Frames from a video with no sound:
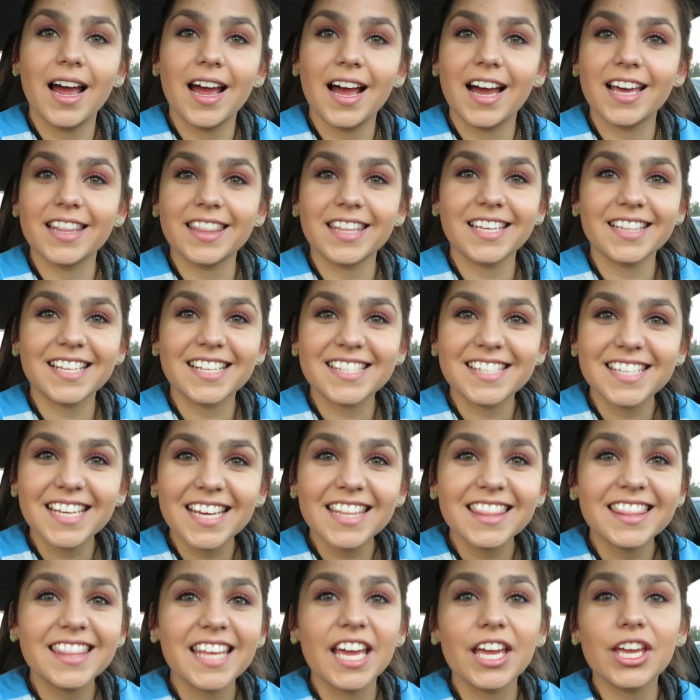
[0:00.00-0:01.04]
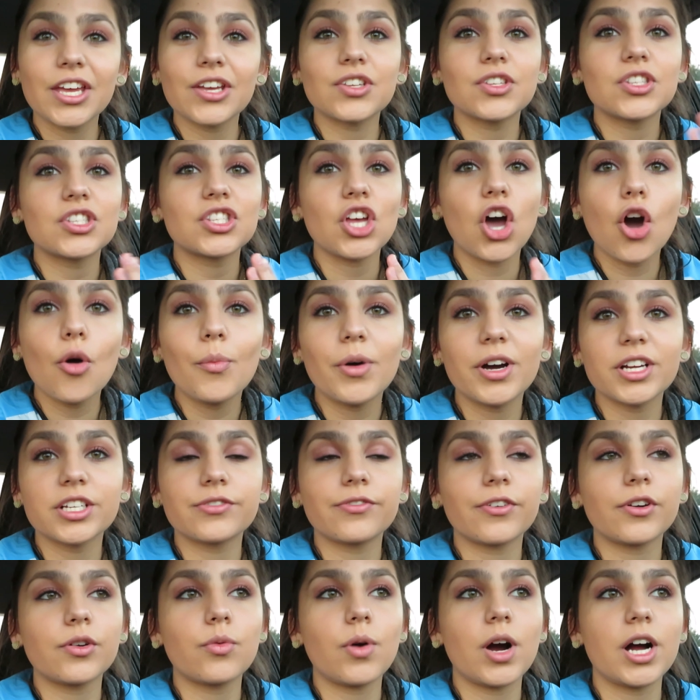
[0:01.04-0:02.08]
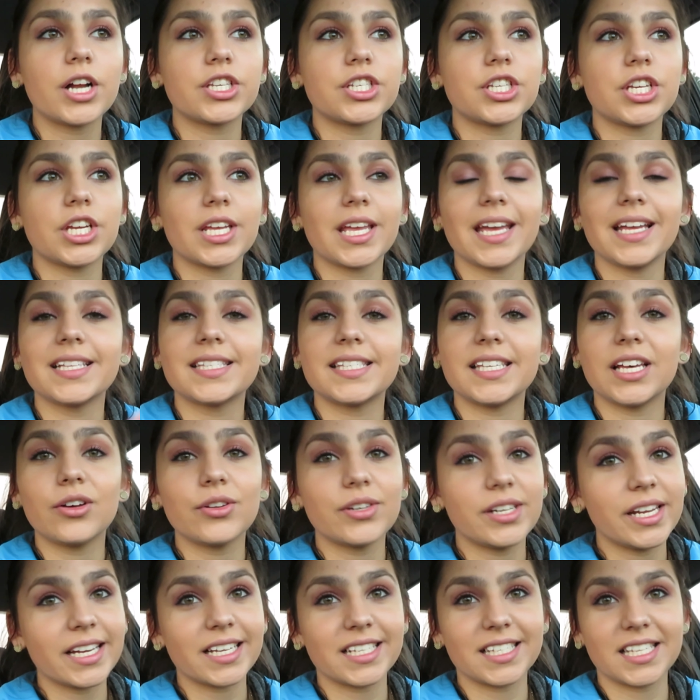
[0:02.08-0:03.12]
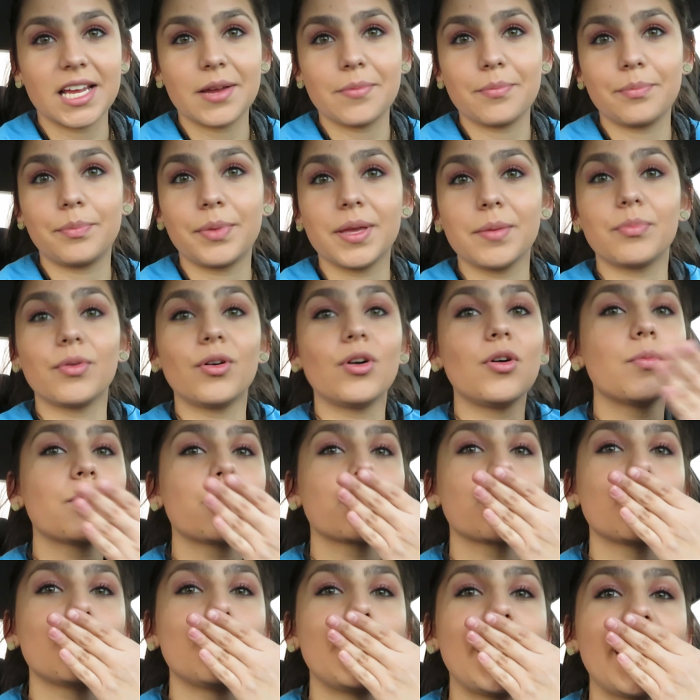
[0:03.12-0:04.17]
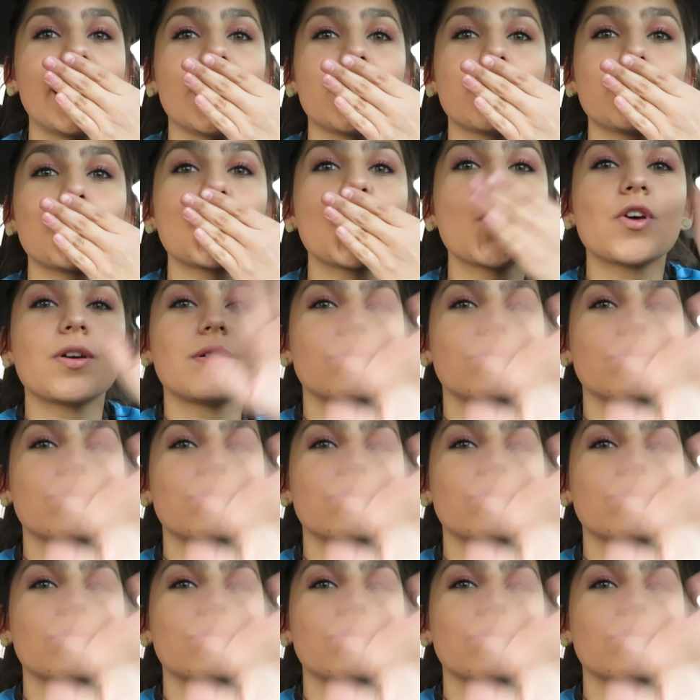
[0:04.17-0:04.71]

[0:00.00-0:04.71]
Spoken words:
I think that's it. Thank you so much for watching. Until next time, people. Bye.